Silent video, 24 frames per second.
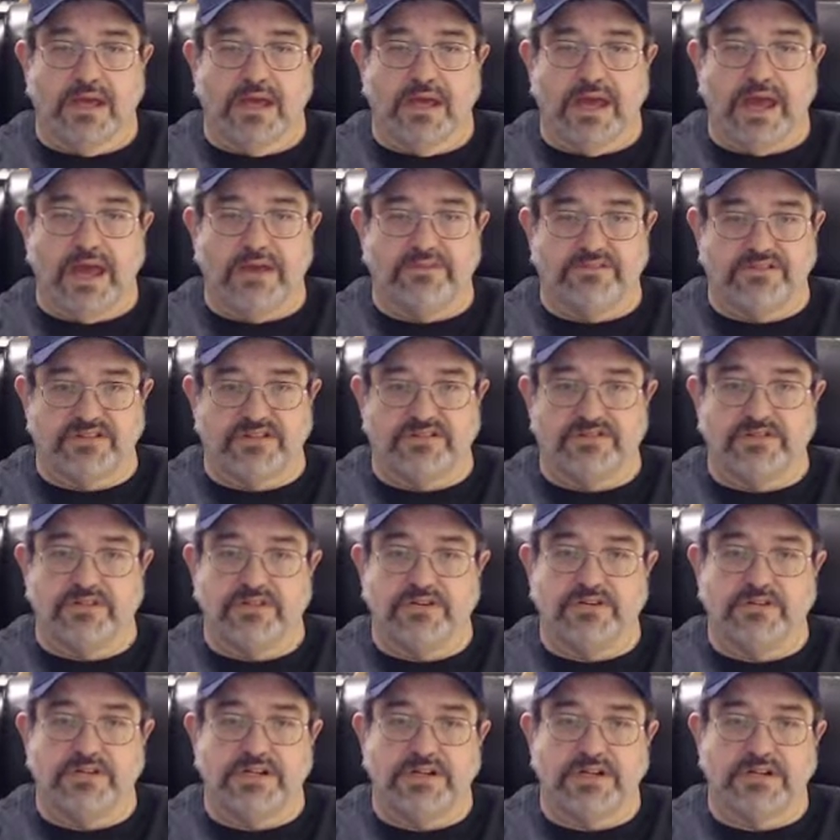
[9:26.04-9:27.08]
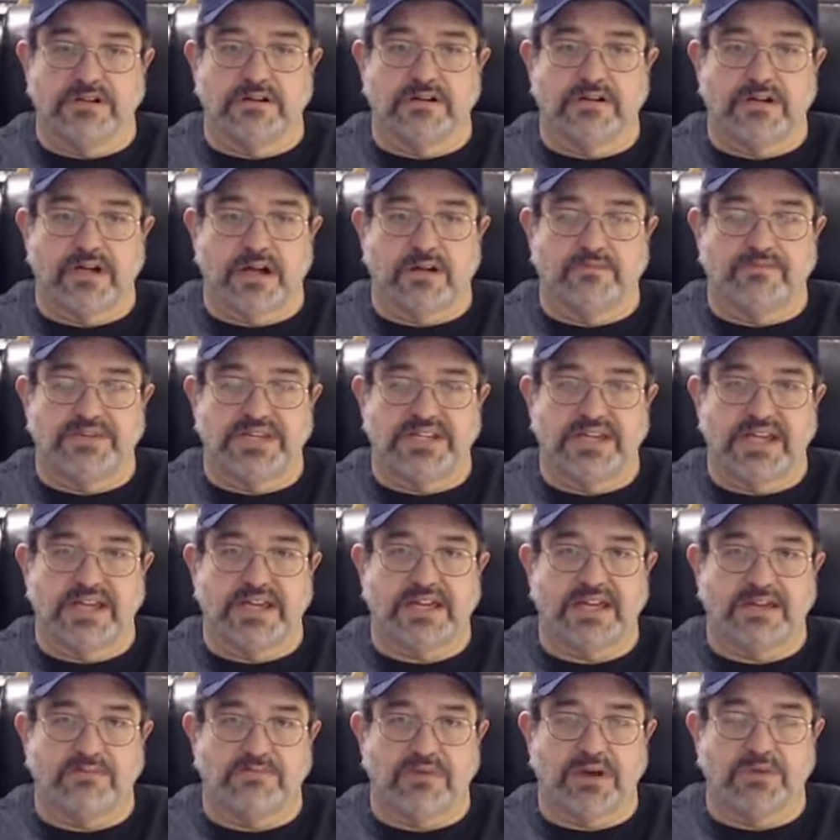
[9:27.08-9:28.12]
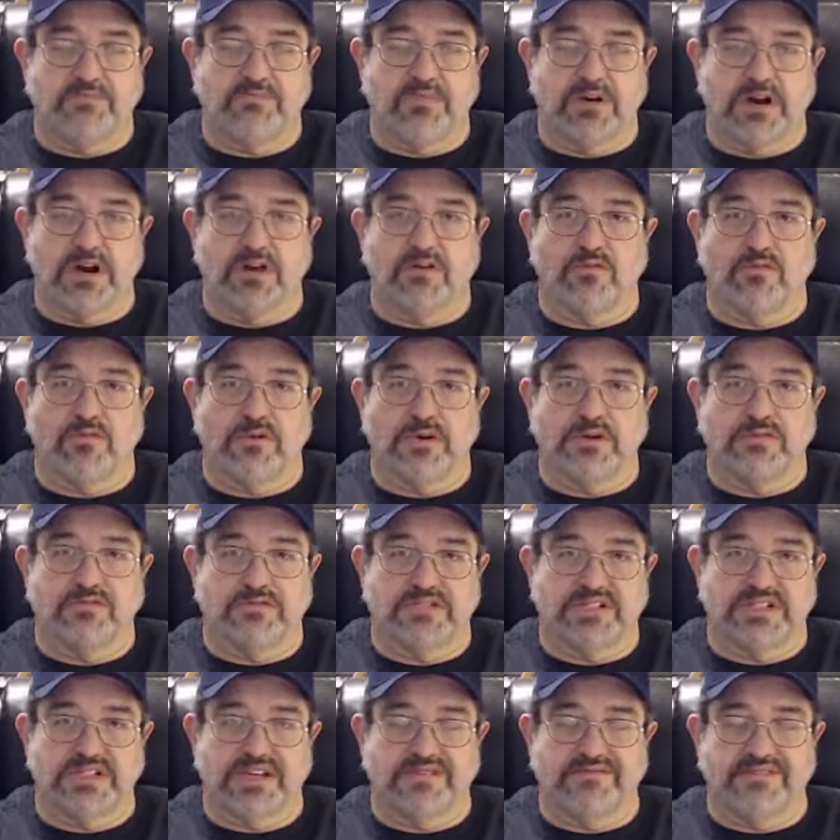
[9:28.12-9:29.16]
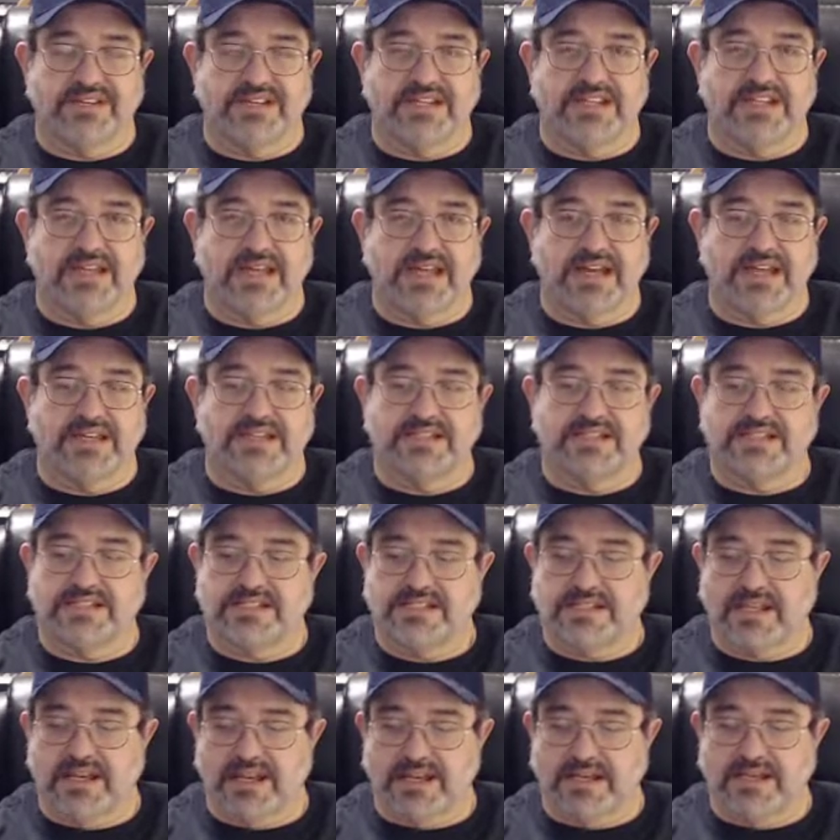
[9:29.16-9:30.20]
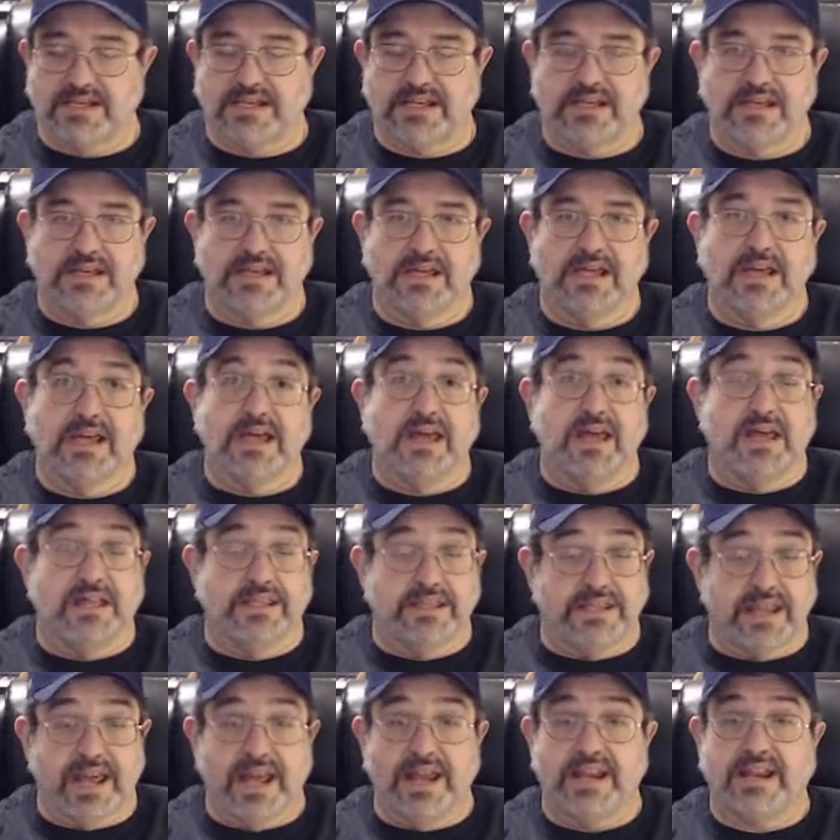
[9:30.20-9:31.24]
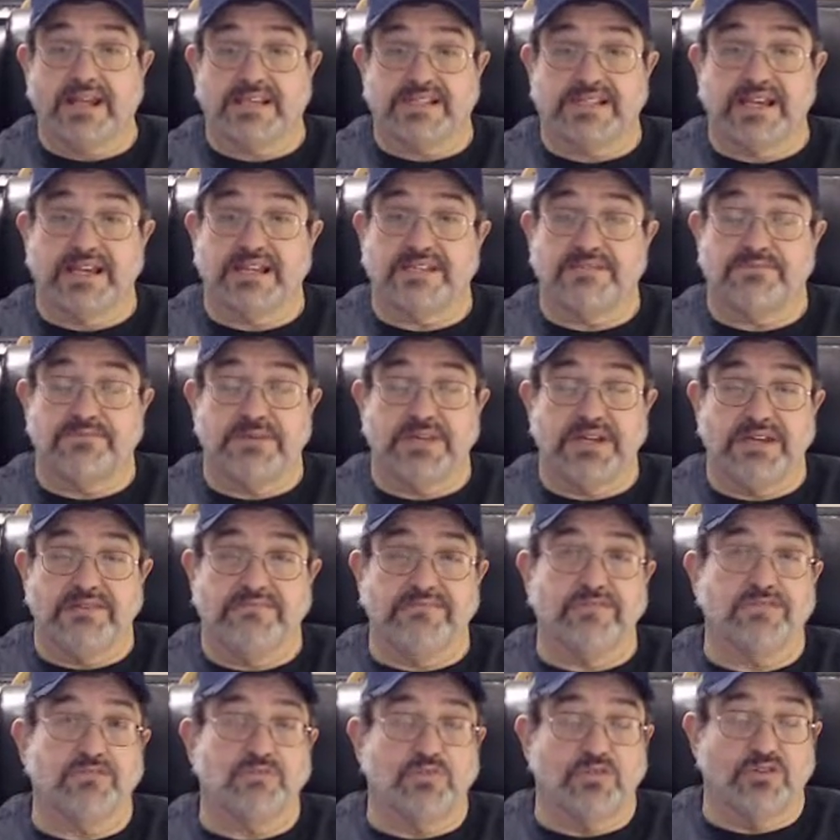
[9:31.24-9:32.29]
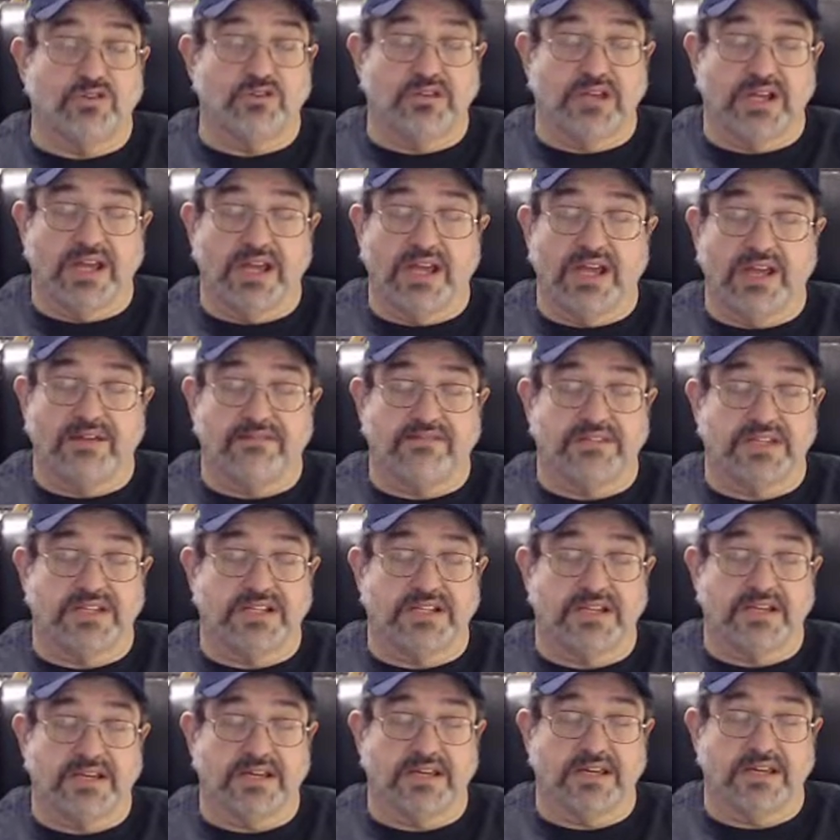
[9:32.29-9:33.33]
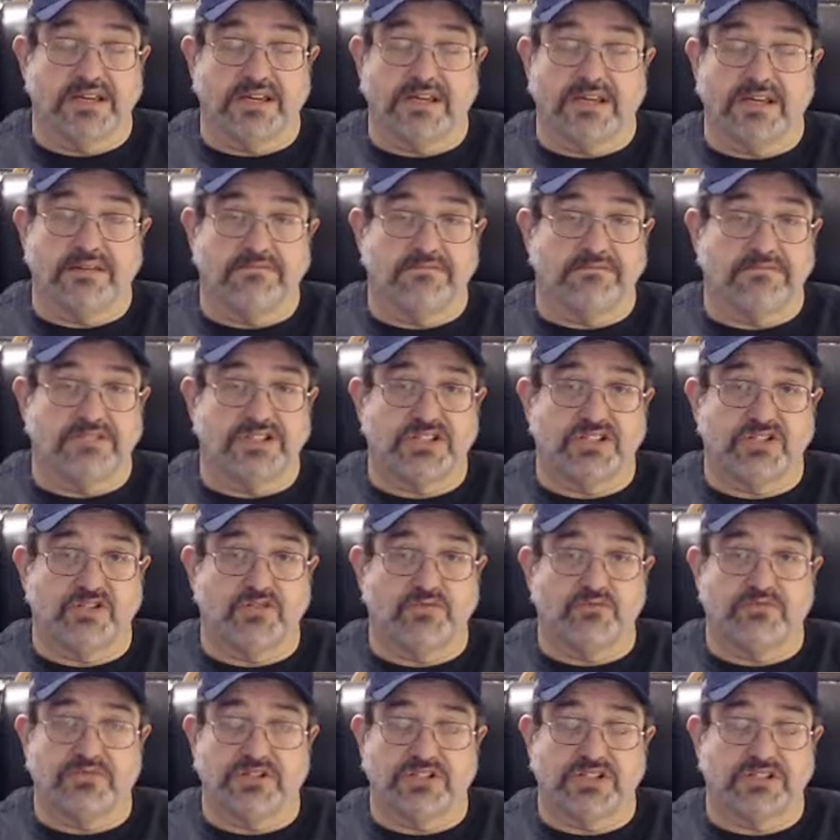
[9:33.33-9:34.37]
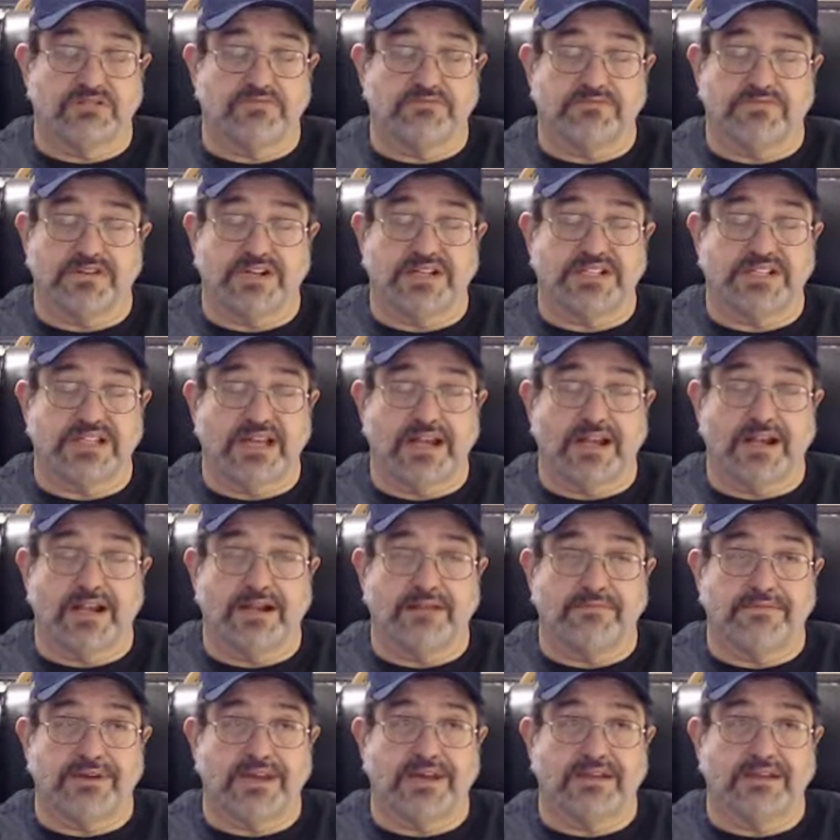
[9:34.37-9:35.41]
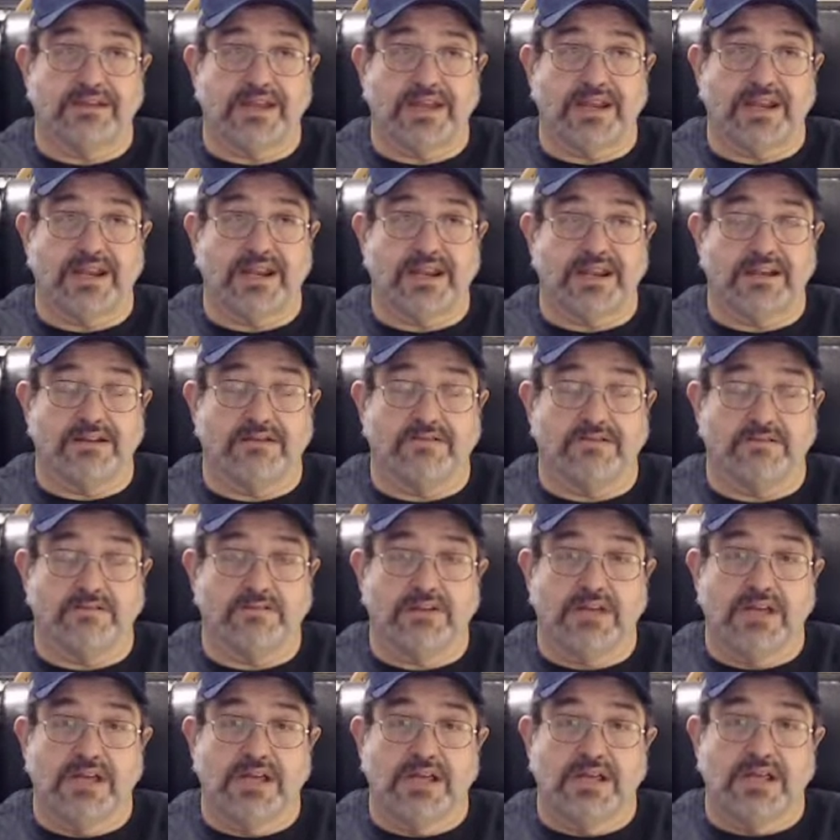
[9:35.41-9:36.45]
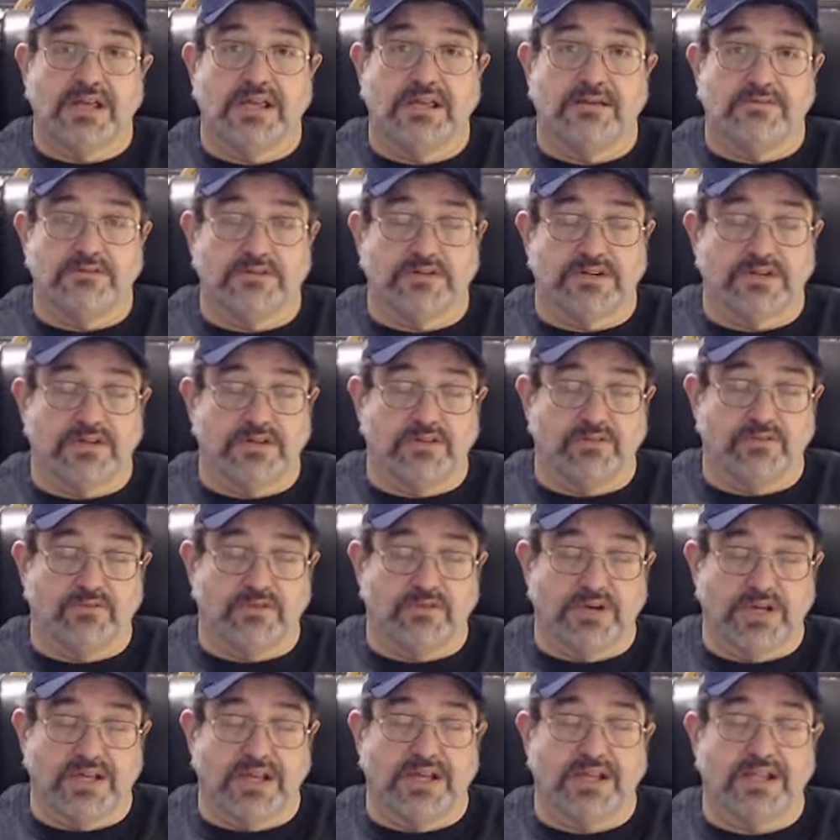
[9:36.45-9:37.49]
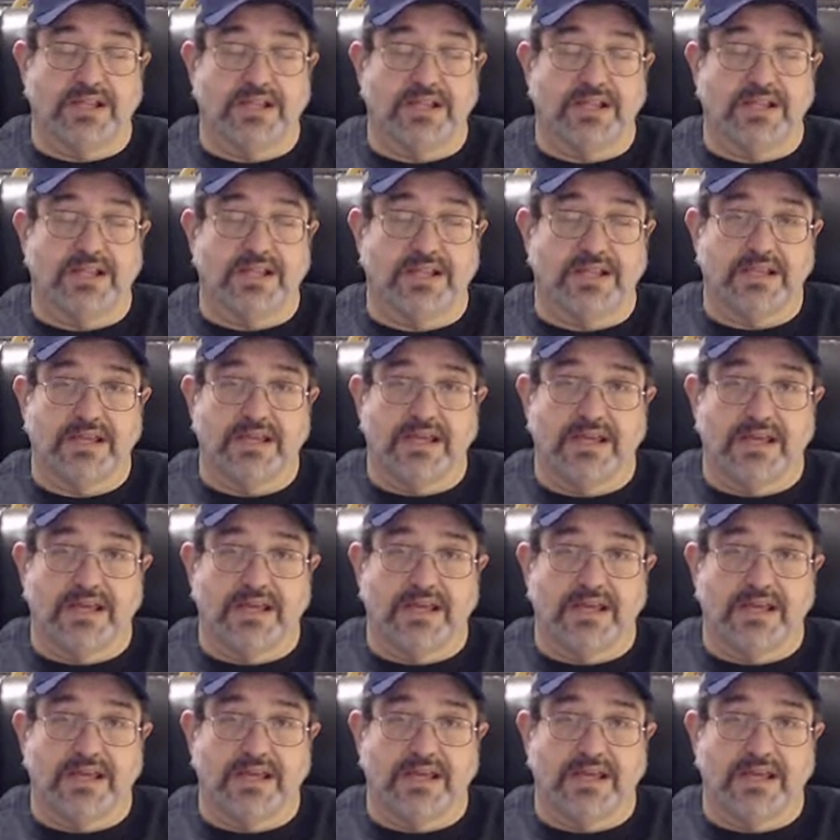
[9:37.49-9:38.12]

after the new year I'll be taking my Part 107 test, and that excites me even more. I have to tell you, I'm super excited about that. I know I'm going to do well, and